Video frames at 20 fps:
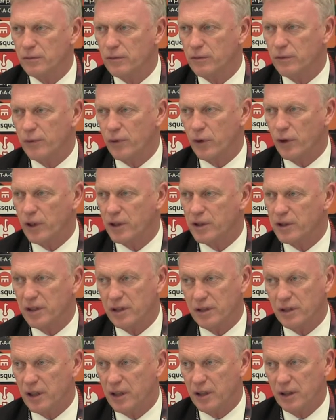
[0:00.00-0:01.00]
For us
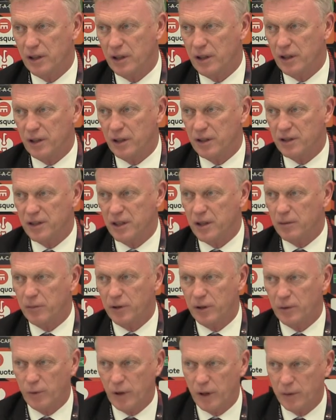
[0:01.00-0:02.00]
in the team
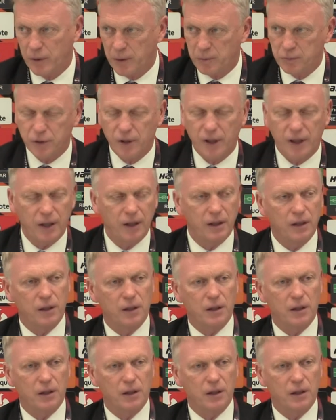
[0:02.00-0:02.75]
and the way we play,